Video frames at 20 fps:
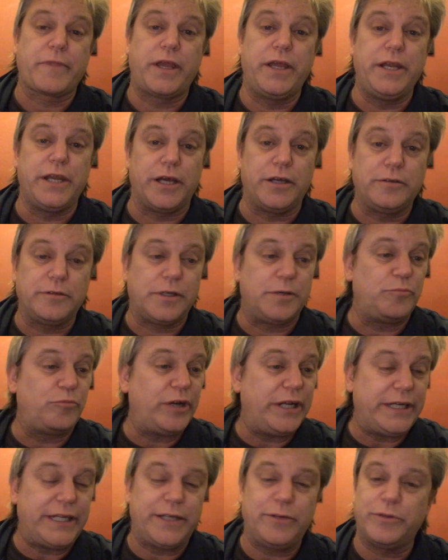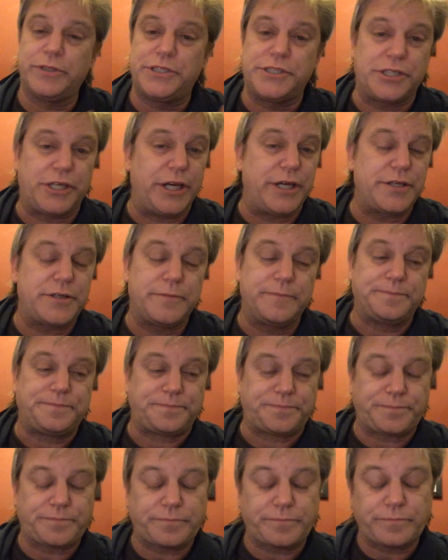you know, I'm reading, which is good.
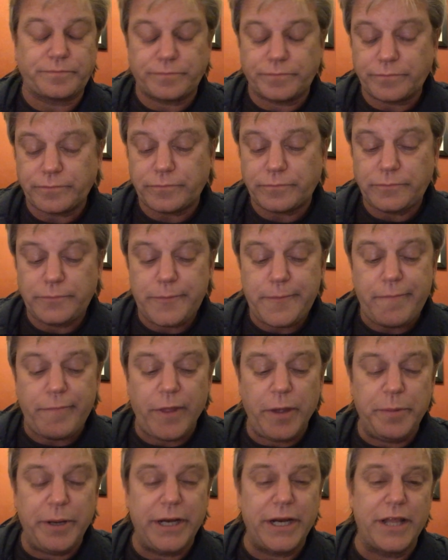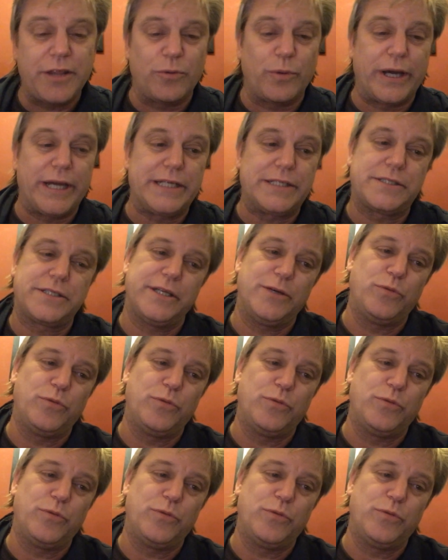But in other ways,